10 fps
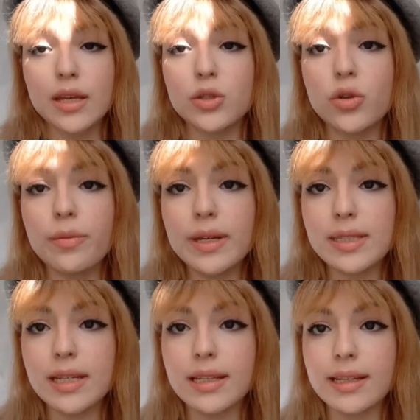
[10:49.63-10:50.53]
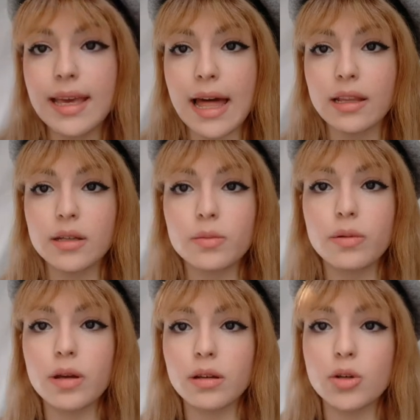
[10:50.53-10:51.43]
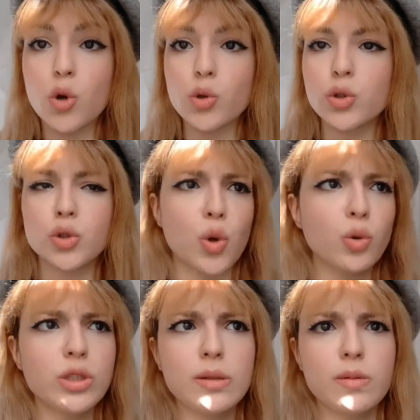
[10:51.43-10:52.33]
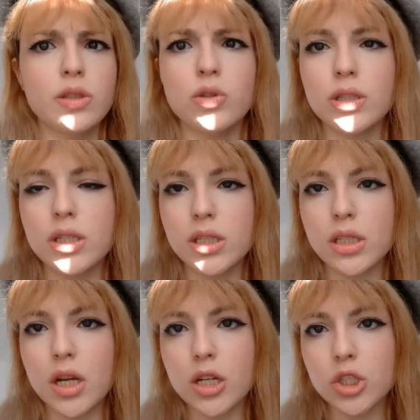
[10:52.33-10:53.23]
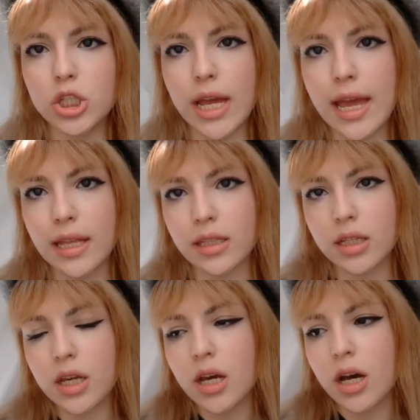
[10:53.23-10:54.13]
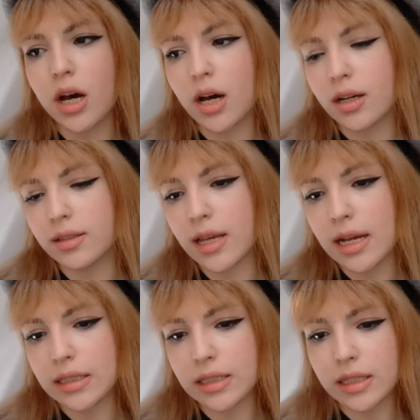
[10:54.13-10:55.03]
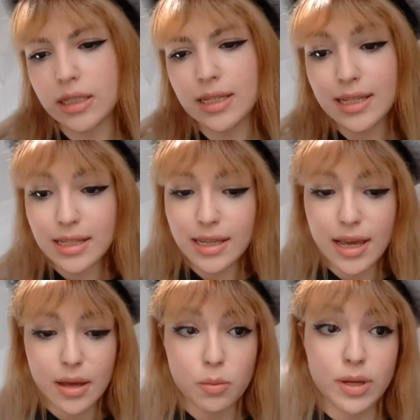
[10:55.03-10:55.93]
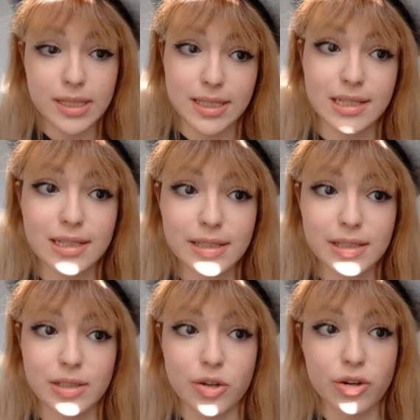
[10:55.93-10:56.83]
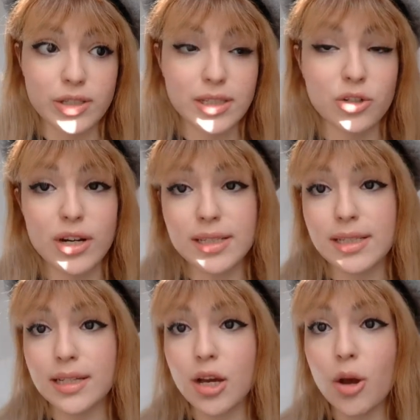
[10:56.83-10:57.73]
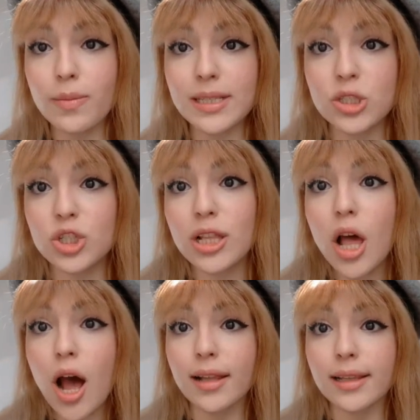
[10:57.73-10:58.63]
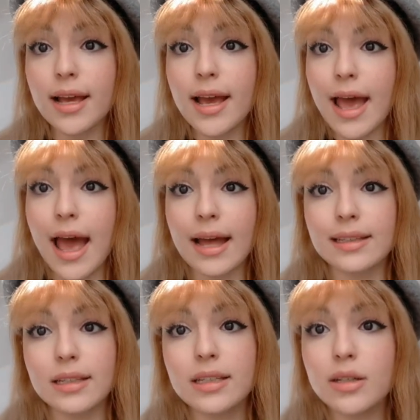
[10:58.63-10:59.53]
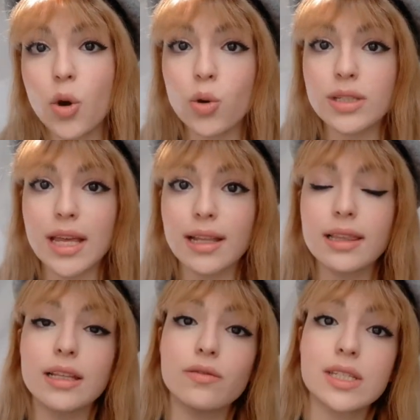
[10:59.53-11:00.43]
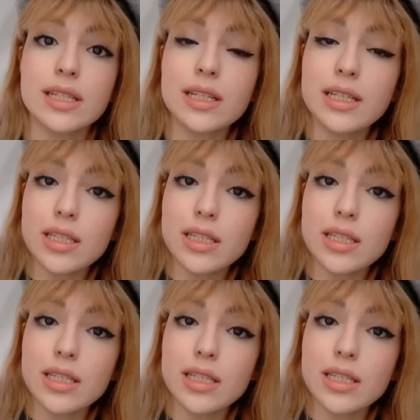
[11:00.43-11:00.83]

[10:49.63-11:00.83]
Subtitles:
So basically, Galip goes so deep into this search, and that he basically starts dressing up as Jalal, and he goes and lives in his